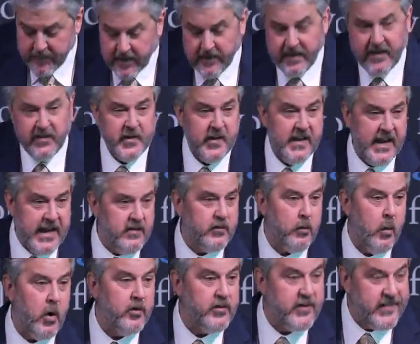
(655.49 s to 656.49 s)
Now listen to
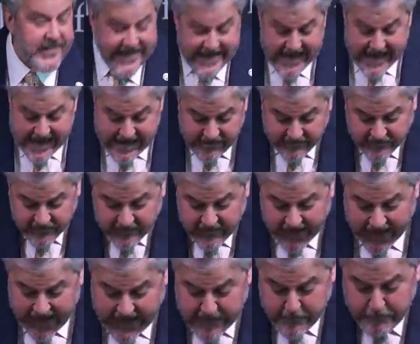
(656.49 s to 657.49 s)
his words. These
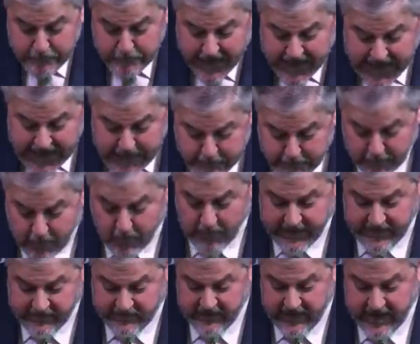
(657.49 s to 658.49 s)
same people,
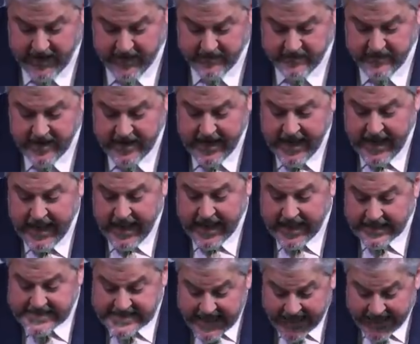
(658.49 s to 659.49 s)
he says,
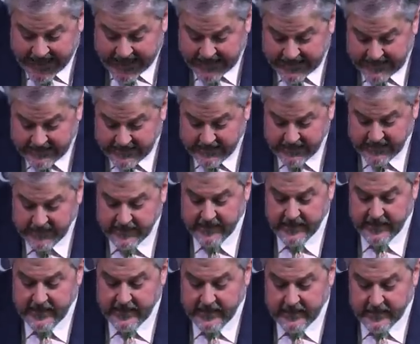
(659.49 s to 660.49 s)
attend,
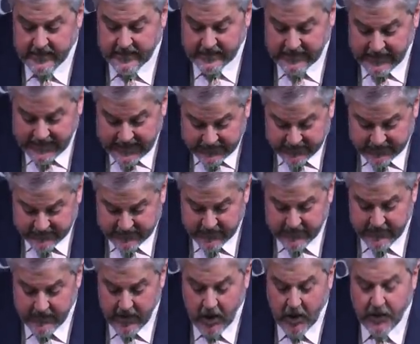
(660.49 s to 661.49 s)

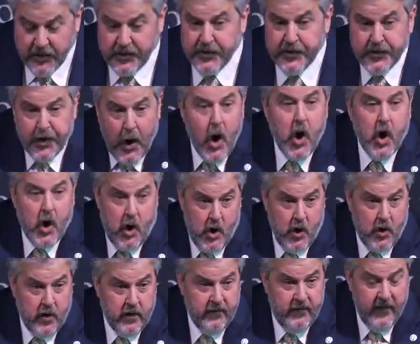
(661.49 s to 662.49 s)
listen,
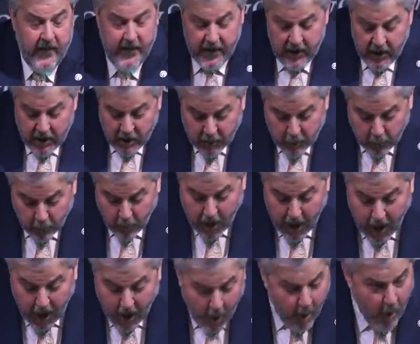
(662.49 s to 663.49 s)
serve,
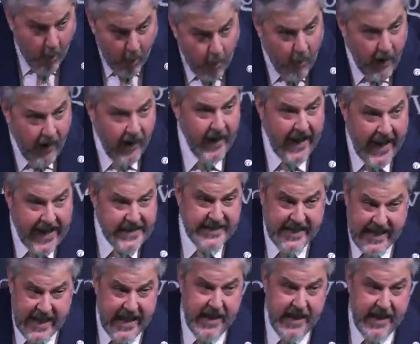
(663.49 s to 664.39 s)
grow, and